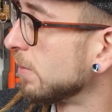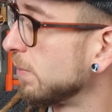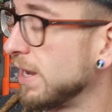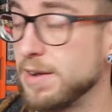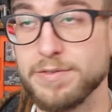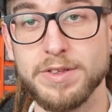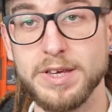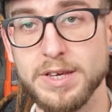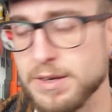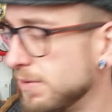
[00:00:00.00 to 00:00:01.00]
we have
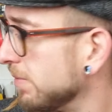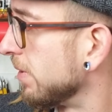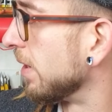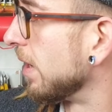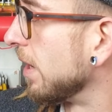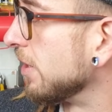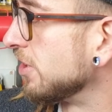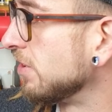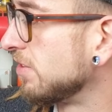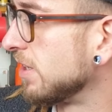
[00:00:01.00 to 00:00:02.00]
the
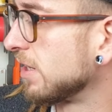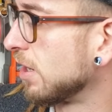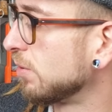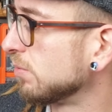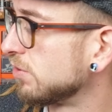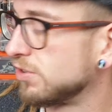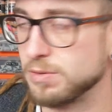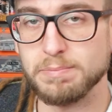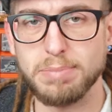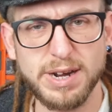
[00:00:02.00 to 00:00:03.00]
Genestealer Colts
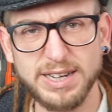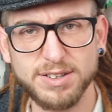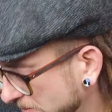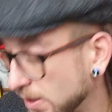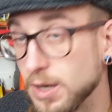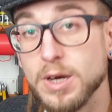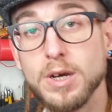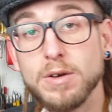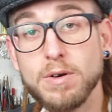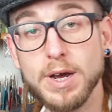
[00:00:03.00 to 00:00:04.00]
bikes.
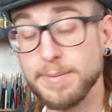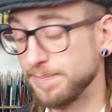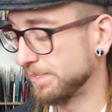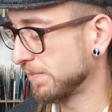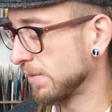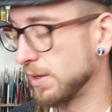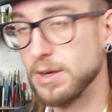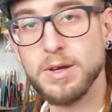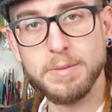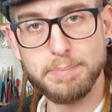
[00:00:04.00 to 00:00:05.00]
Right,
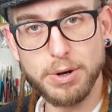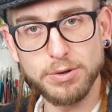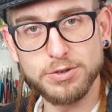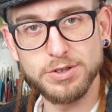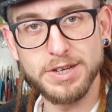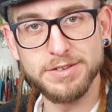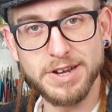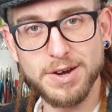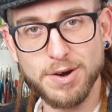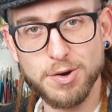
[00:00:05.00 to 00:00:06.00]
box is
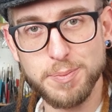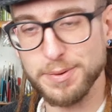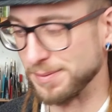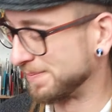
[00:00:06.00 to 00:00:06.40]
now open.